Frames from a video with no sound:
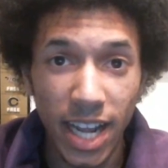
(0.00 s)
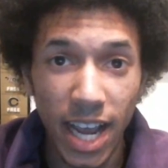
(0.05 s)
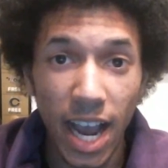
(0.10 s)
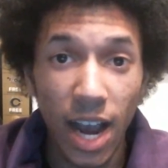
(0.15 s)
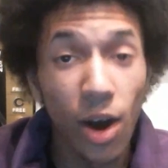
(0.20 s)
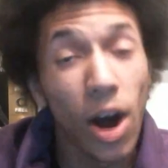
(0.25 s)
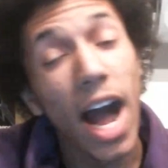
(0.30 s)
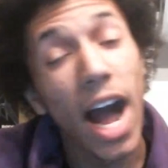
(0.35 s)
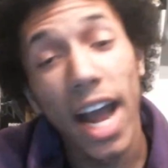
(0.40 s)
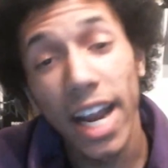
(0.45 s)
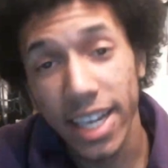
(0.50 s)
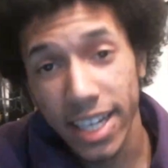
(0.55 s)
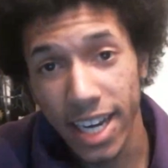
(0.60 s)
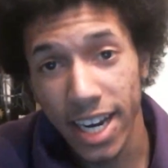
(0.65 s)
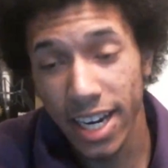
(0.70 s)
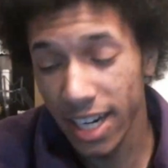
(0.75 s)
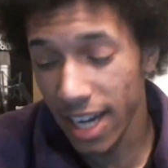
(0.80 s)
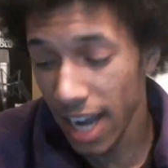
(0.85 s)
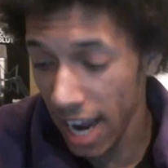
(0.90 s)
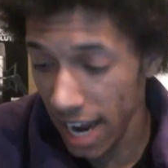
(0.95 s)
I
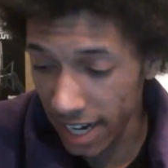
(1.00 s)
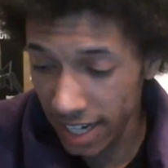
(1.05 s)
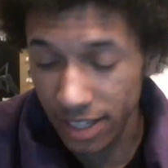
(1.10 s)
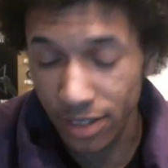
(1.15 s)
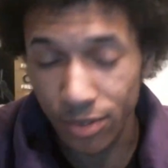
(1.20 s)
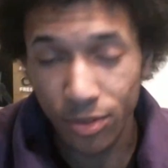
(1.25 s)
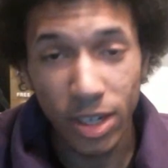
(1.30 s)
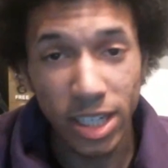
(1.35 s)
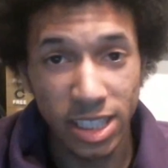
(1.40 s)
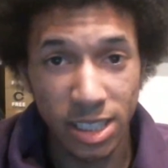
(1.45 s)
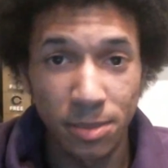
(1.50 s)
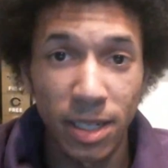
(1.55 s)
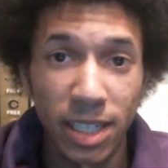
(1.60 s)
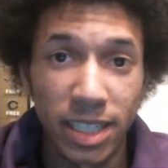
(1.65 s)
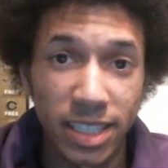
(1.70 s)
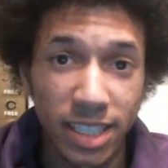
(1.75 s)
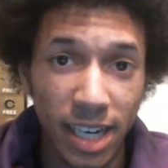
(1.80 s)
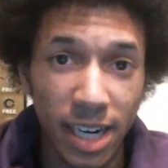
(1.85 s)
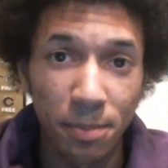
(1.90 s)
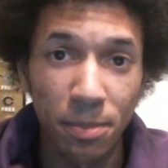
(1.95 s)
can rest my
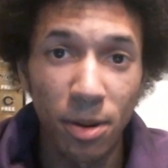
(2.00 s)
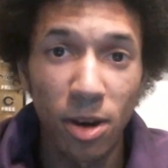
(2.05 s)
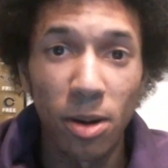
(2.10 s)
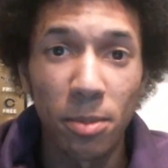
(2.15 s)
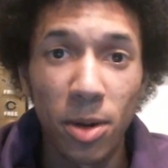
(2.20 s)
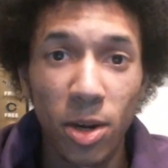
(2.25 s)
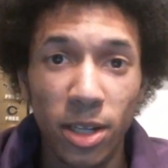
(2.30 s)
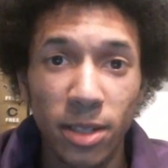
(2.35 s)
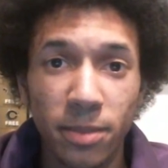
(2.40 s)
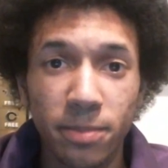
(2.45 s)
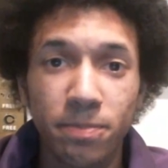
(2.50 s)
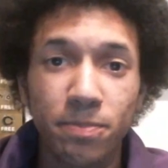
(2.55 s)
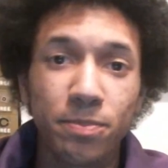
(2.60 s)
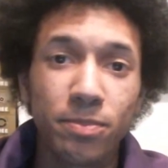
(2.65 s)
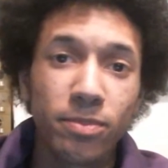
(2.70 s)
entire palm on it.